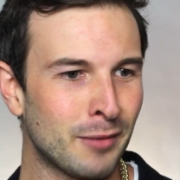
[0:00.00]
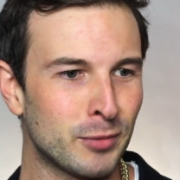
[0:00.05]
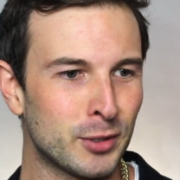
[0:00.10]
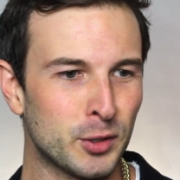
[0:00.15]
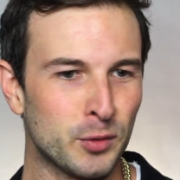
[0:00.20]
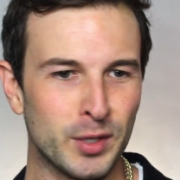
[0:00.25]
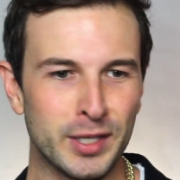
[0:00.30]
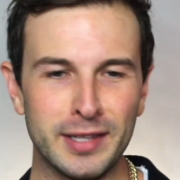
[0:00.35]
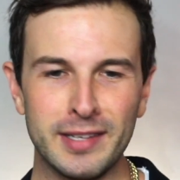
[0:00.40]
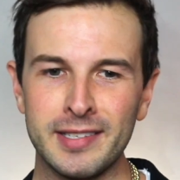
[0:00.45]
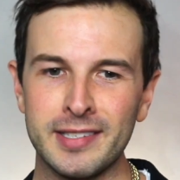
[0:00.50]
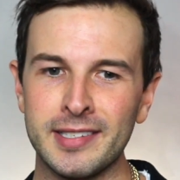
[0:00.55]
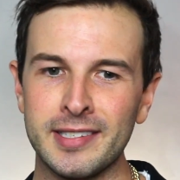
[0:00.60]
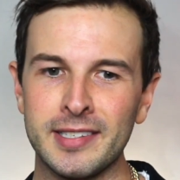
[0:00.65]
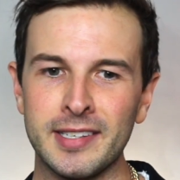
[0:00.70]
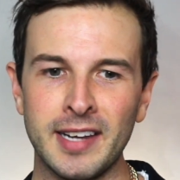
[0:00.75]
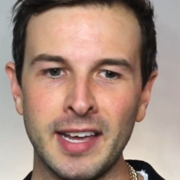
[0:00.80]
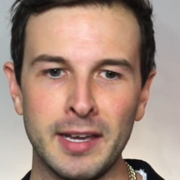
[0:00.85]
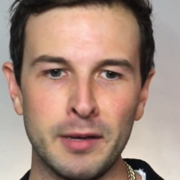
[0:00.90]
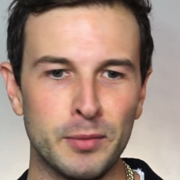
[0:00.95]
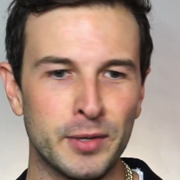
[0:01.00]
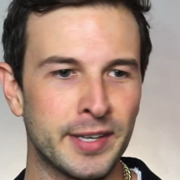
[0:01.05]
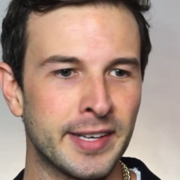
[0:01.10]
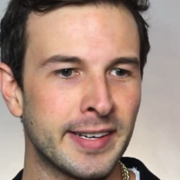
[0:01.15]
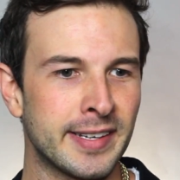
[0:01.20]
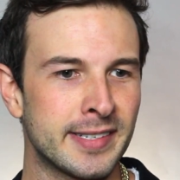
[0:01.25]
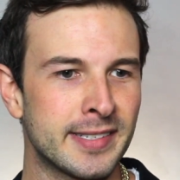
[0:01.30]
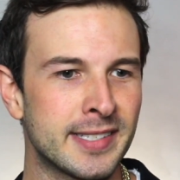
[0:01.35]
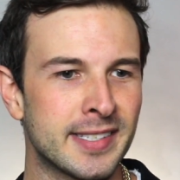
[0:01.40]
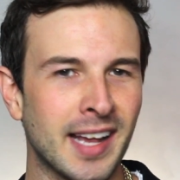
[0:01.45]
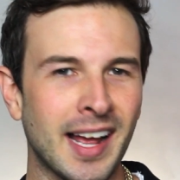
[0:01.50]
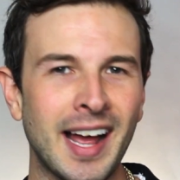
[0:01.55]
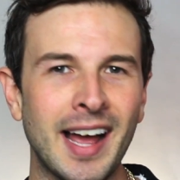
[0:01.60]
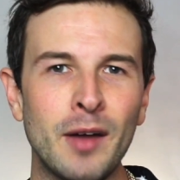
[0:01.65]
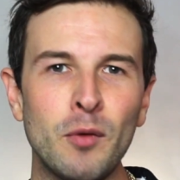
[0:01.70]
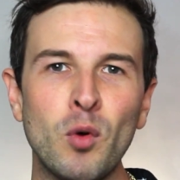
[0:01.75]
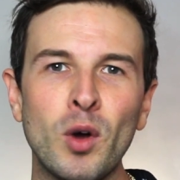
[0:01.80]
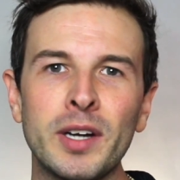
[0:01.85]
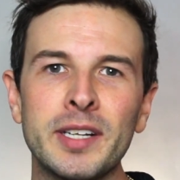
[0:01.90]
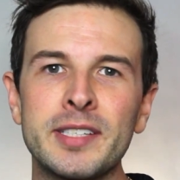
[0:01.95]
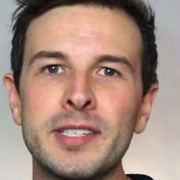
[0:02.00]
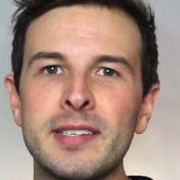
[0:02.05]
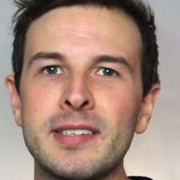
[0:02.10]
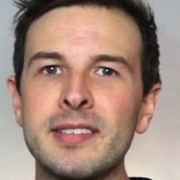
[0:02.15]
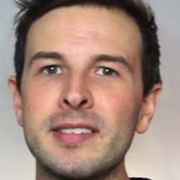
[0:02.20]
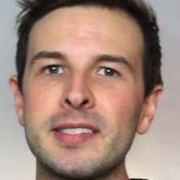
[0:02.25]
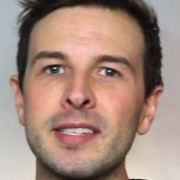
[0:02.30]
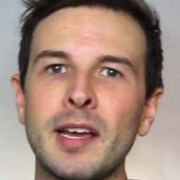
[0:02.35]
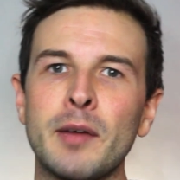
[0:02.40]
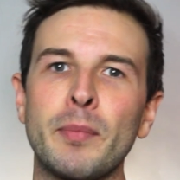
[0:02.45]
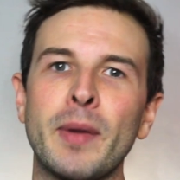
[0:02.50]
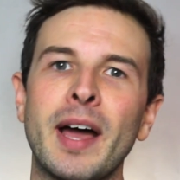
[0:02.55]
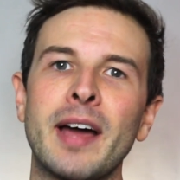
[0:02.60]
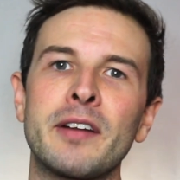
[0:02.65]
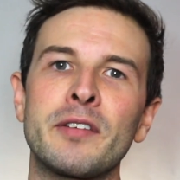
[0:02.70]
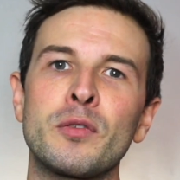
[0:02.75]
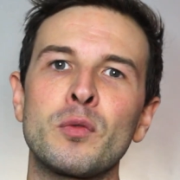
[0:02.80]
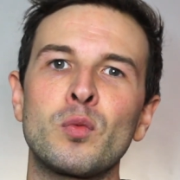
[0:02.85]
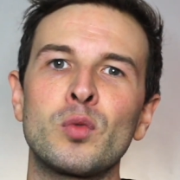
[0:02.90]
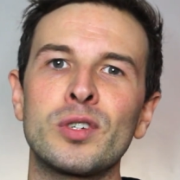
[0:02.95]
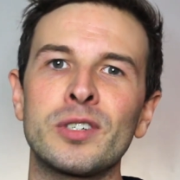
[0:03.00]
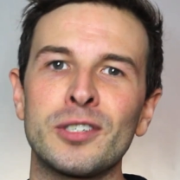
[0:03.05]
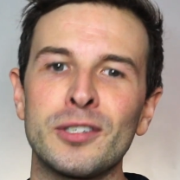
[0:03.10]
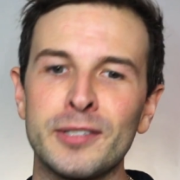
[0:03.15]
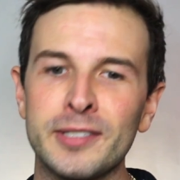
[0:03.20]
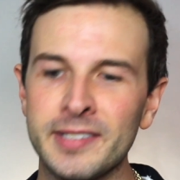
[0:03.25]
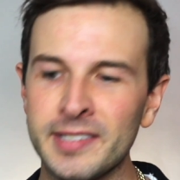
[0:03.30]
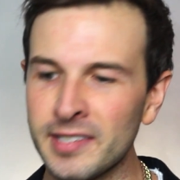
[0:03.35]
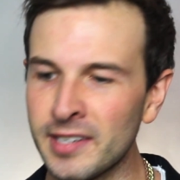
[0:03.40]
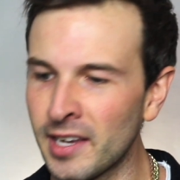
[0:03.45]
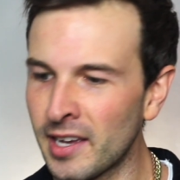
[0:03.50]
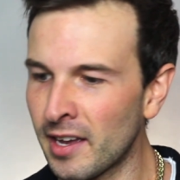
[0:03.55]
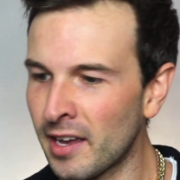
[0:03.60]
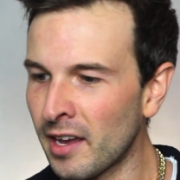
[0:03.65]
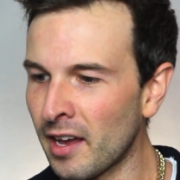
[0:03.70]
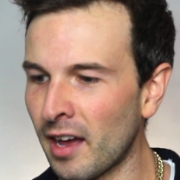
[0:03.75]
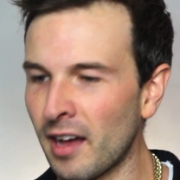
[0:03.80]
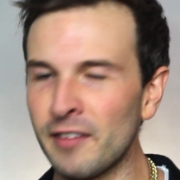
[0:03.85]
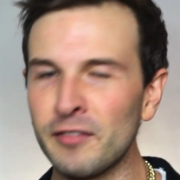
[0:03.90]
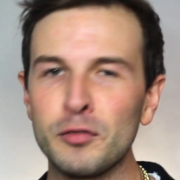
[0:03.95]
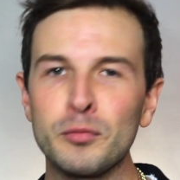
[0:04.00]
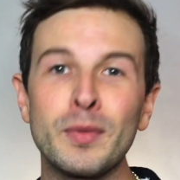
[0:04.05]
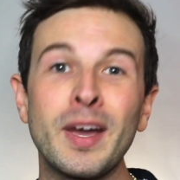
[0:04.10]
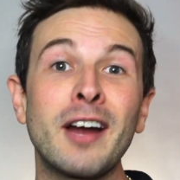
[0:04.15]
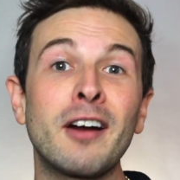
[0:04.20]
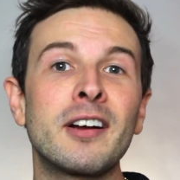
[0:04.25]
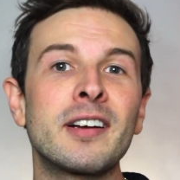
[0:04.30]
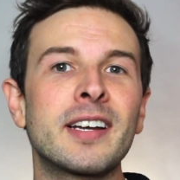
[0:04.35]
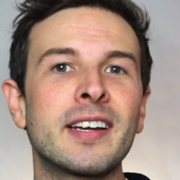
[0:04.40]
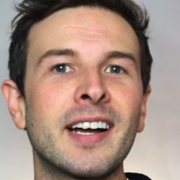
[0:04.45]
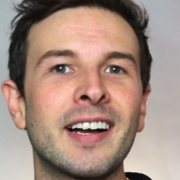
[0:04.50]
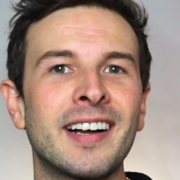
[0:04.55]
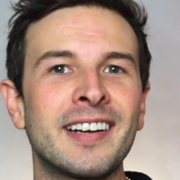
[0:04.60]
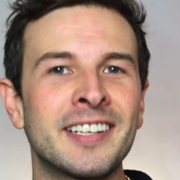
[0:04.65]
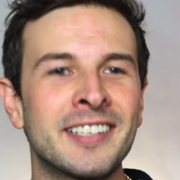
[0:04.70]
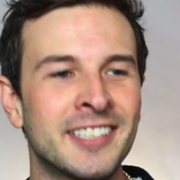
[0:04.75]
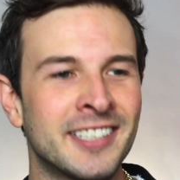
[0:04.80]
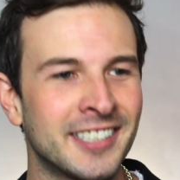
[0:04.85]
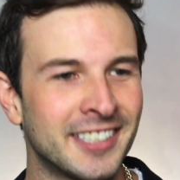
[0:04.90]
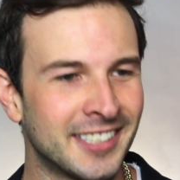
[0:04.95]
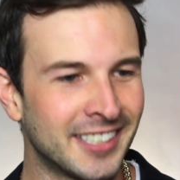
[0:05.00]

I'm doing this today because I wanted to step out of the world of America